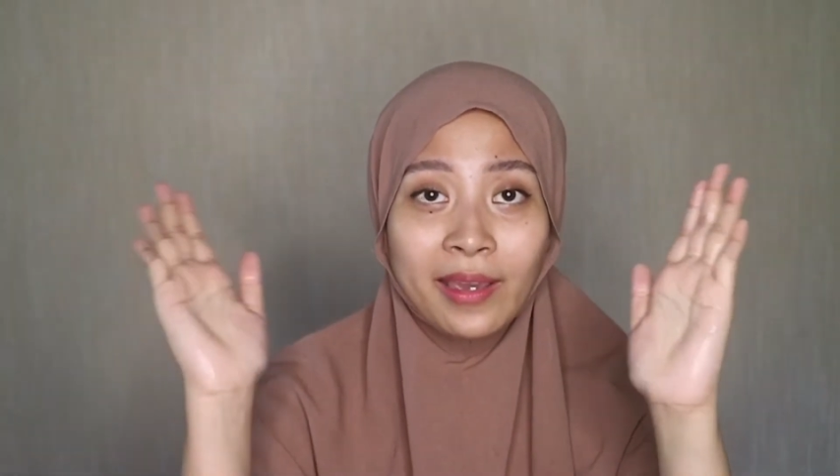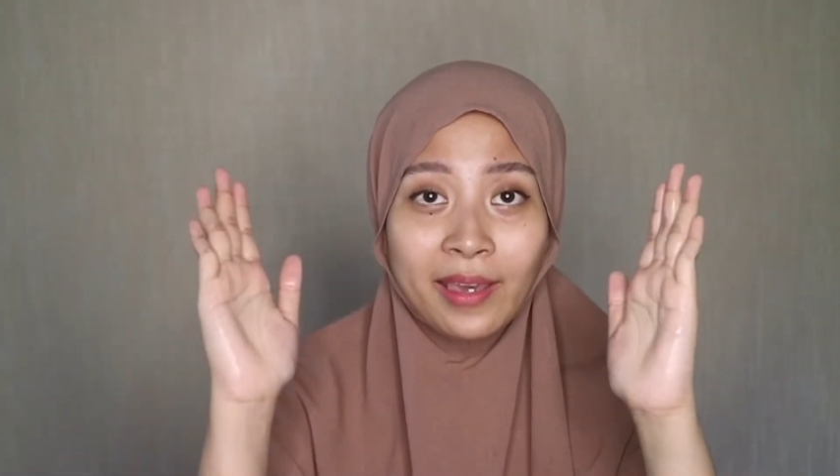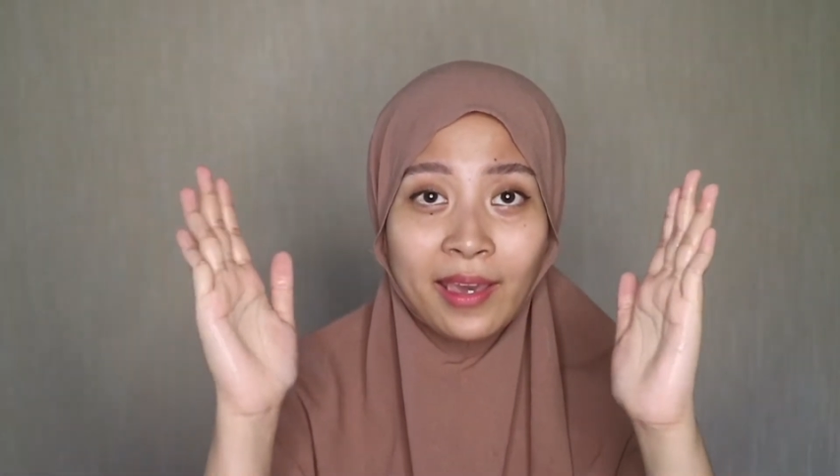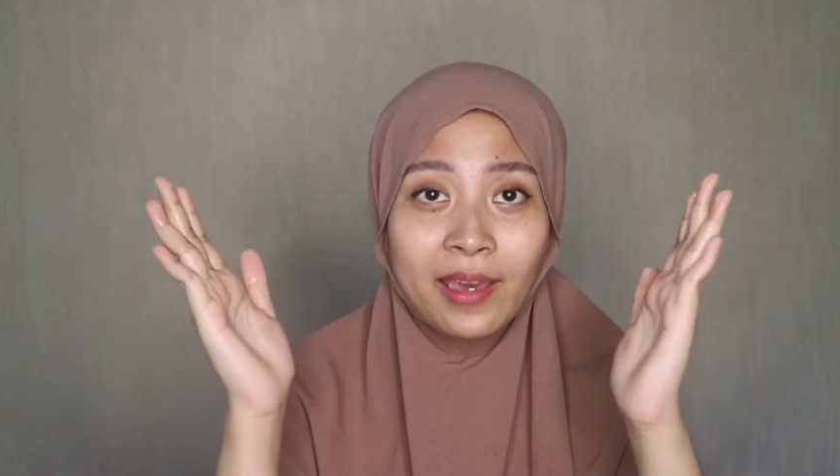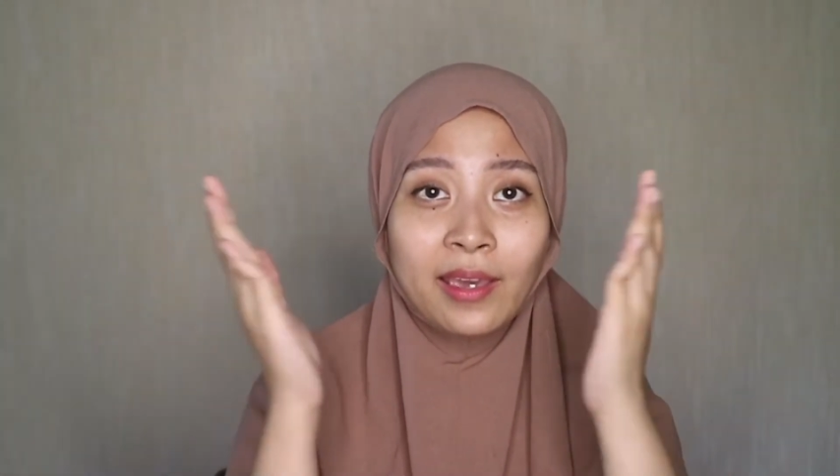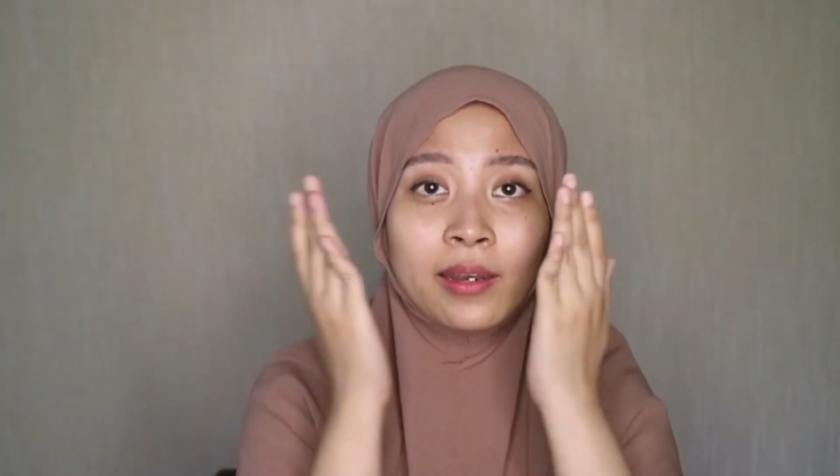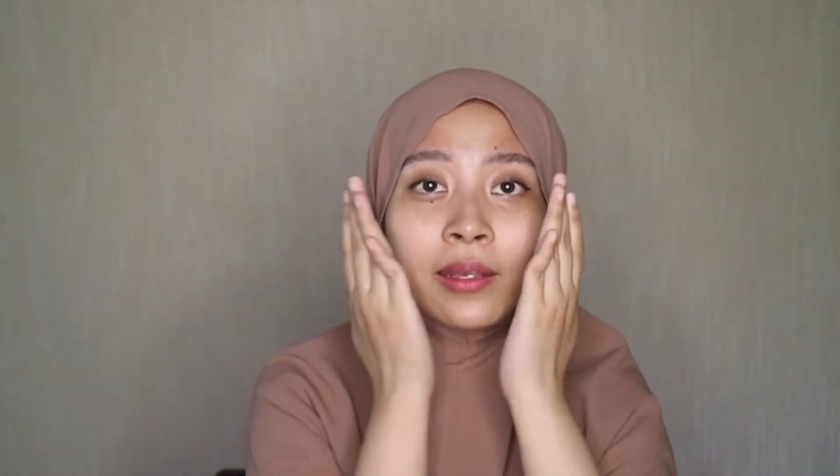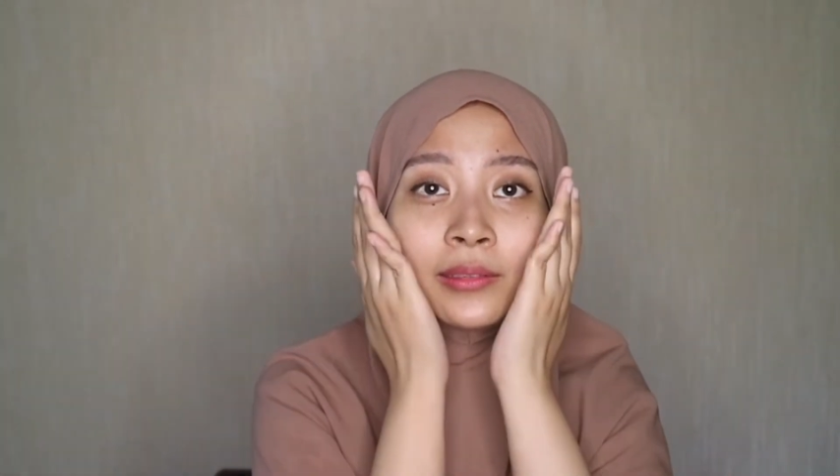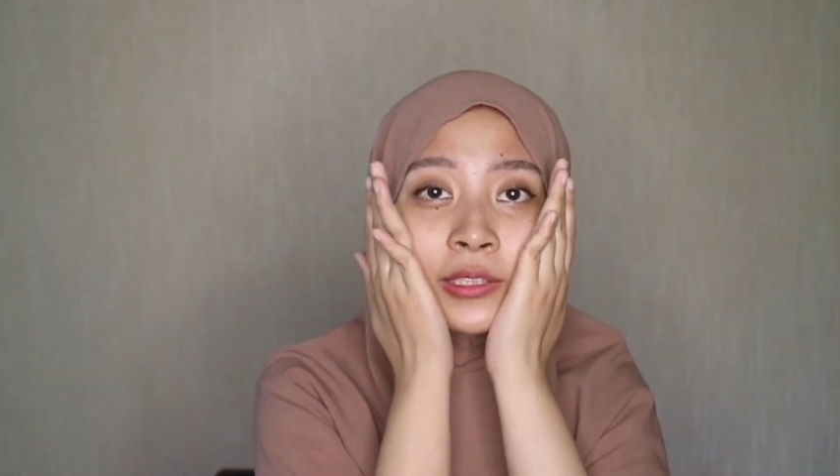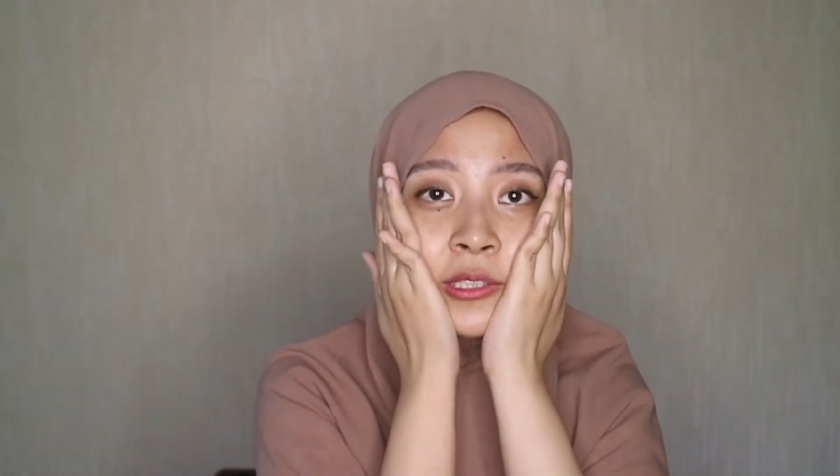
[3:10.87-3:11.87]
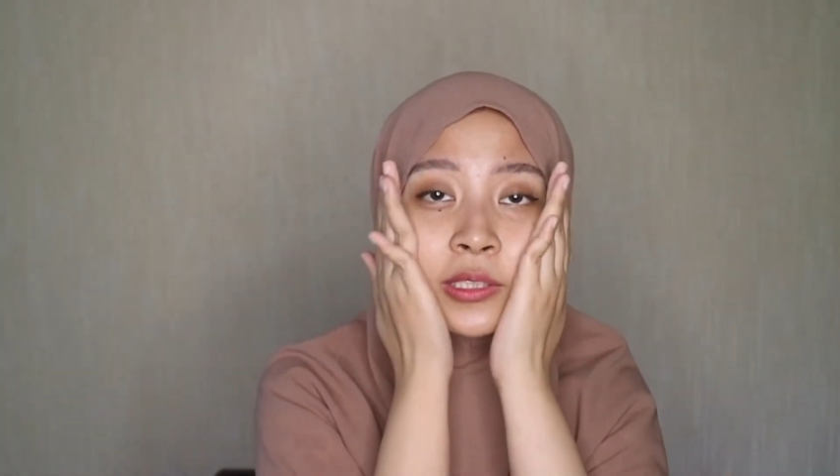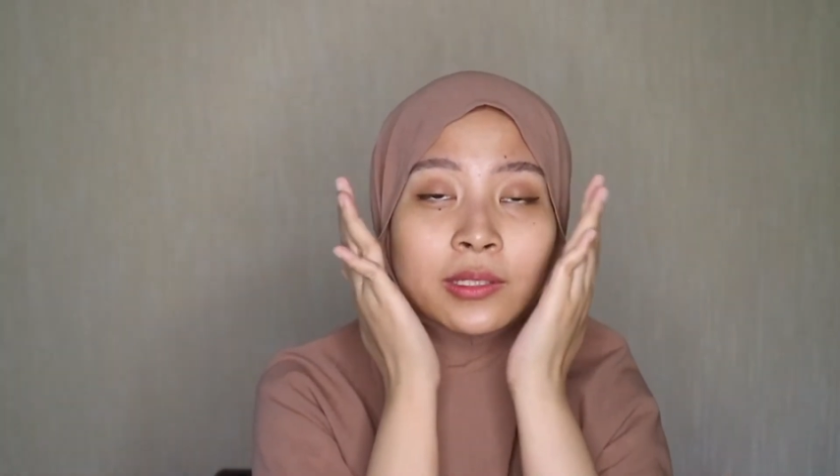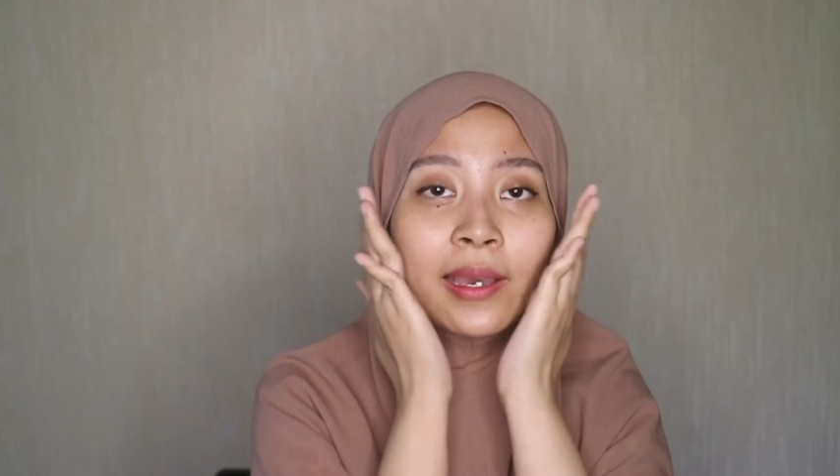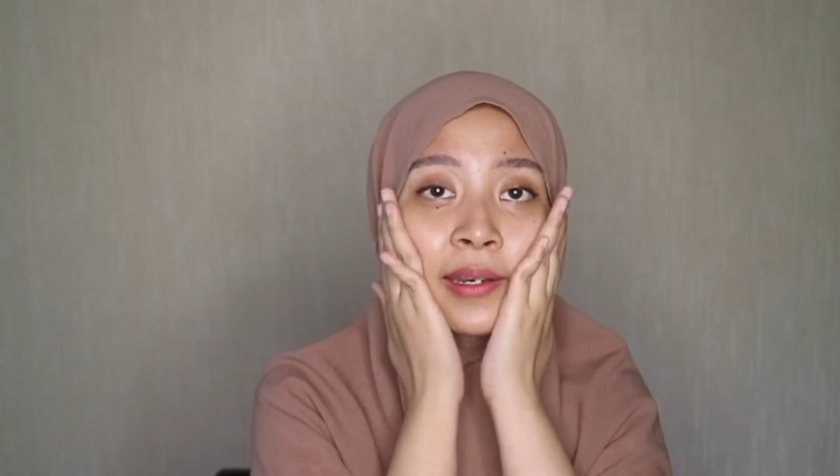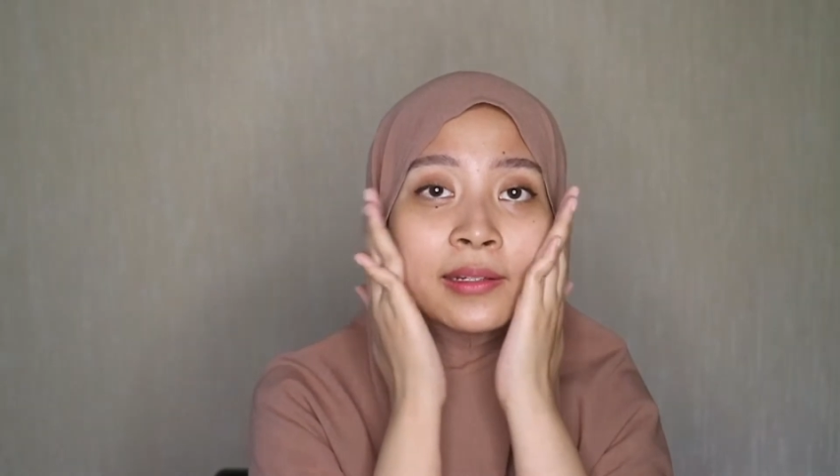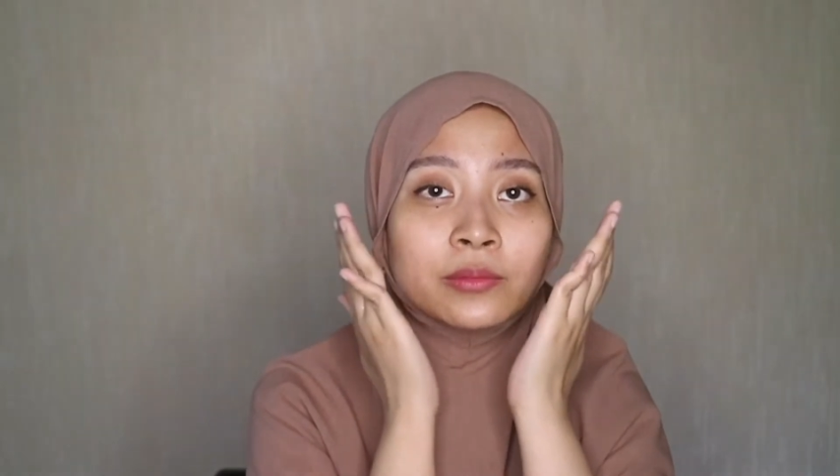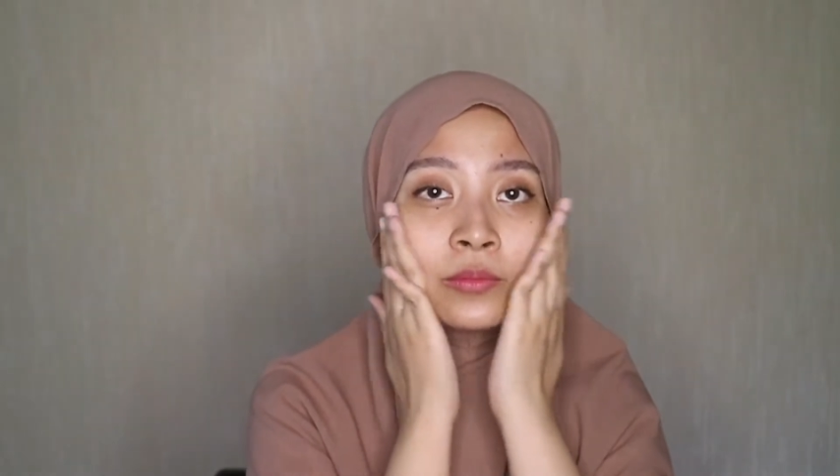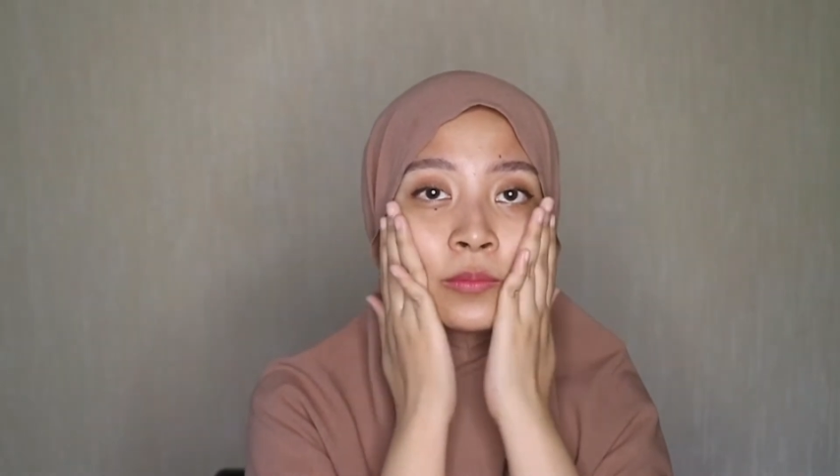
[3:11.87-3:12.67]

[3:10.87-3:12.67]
hand and just kind of